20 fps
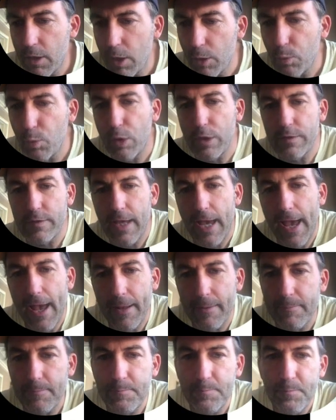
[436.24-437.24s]
one's
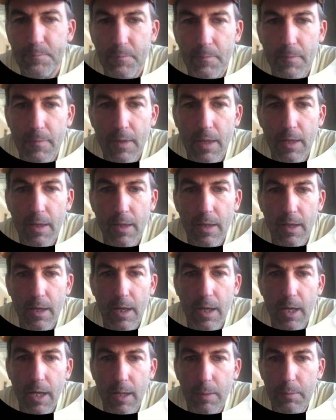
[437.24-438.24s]
hat.
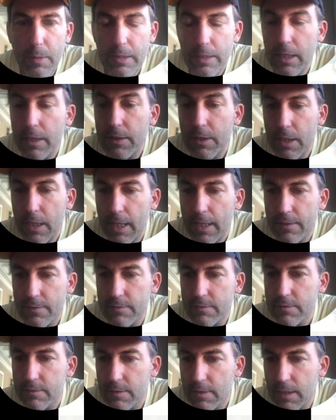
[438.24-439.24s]
But nonetheless,
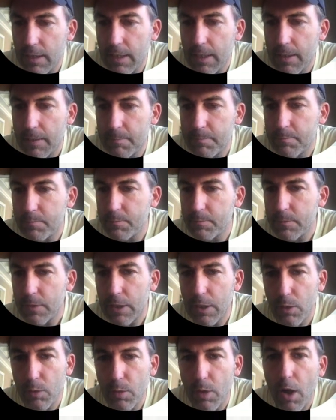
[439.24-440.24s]

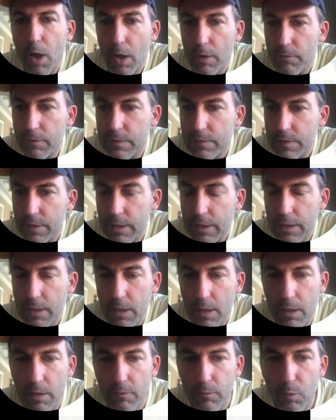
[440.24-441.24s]
harvesting
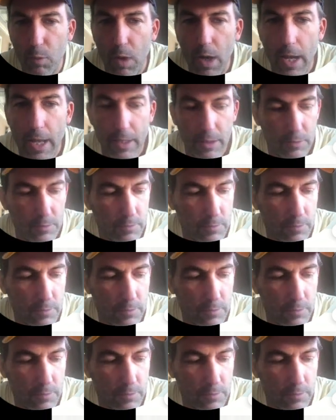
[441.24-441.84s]
of wild